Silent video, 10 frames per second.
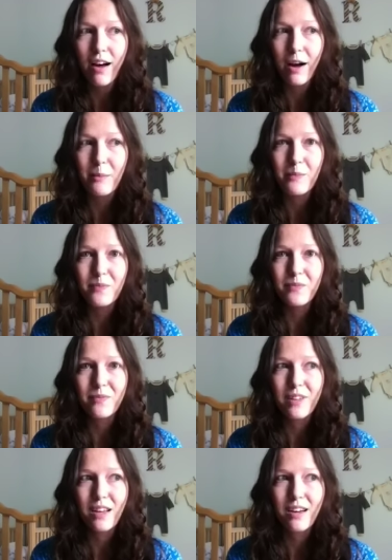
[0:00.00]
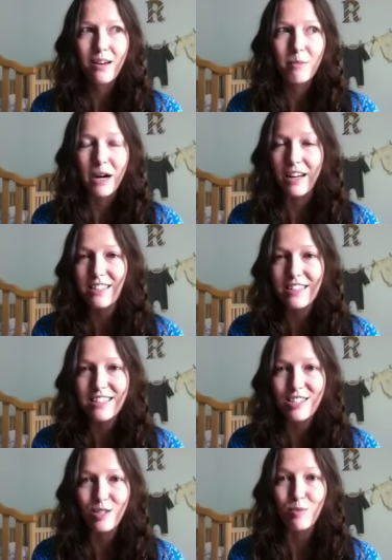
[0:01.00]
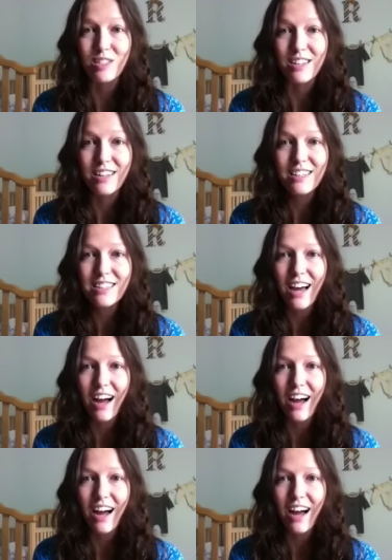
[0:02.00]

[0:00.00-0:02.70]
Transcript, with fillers: um, but I guess this just wasn't it.